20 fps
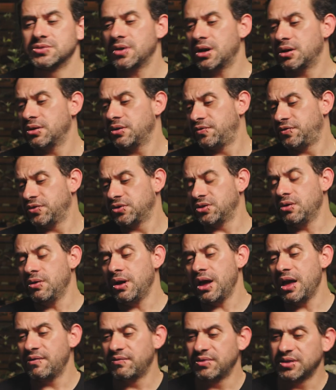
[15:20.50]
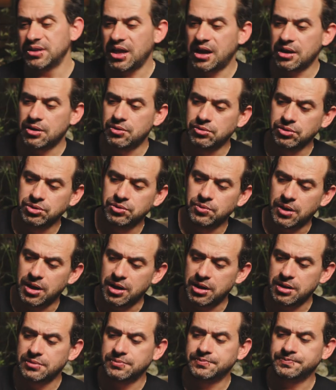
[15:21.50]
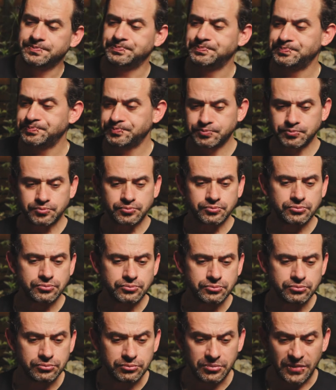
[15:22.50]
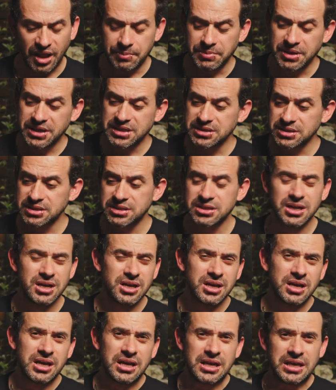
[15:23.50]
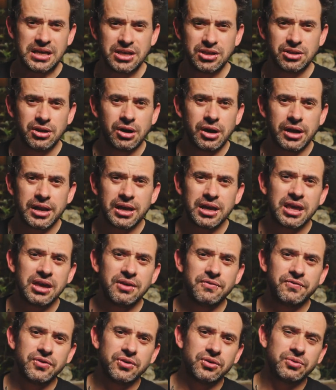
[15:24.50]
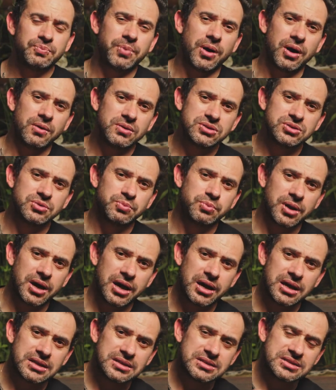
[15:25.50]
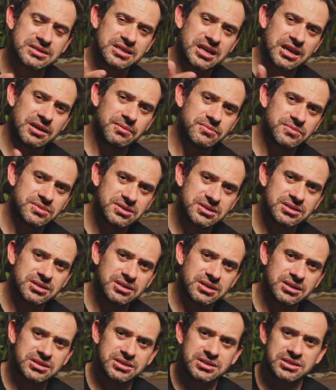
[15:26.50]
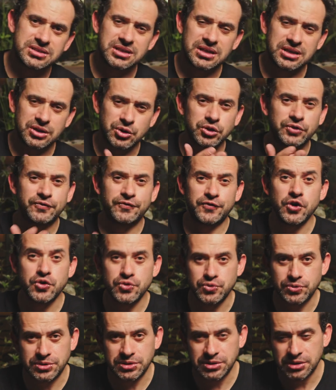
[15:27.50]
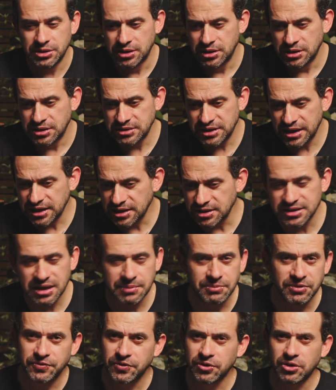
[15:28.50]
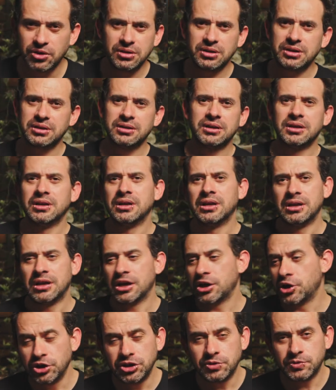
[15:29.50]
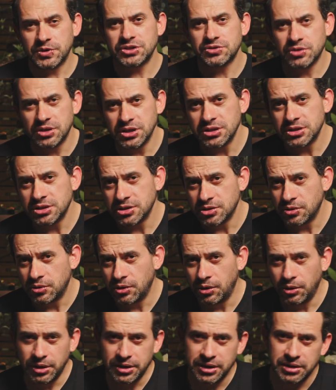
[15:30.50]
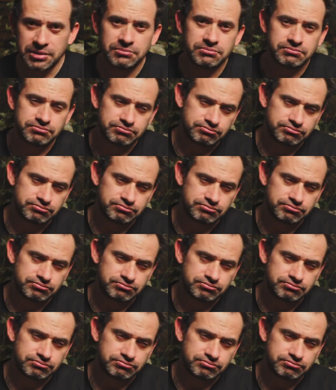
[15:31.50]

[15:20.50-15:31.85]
well. If you don't have a good one, means you don't gonna give your power supply the same as a good food. It's like the same if you go on a good restaurant or on a